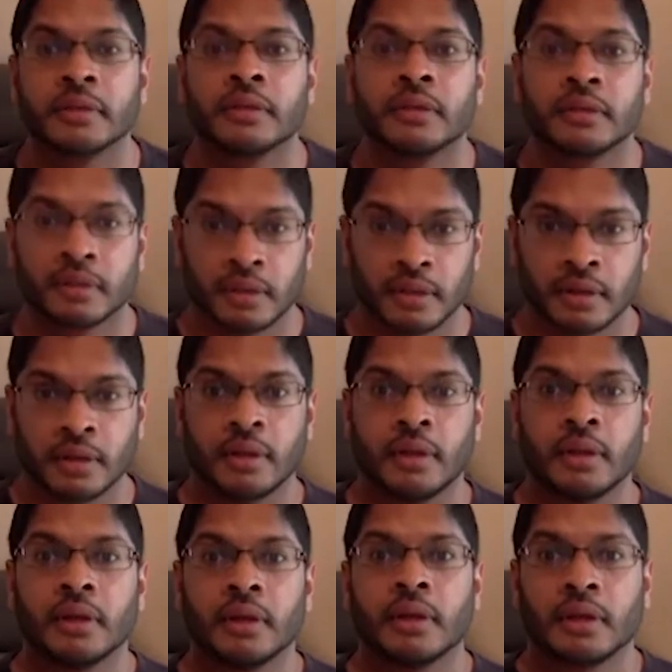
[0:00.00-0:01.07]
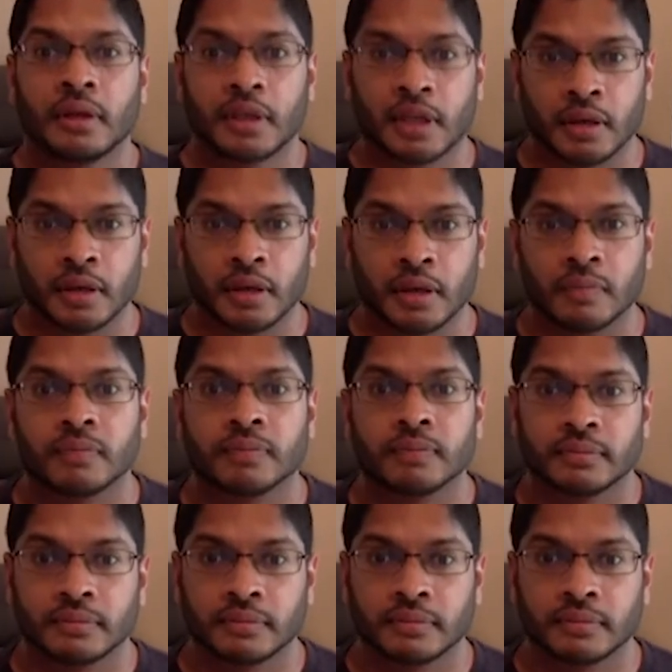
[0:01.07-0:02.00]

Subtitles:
So You know, we'll take the coffee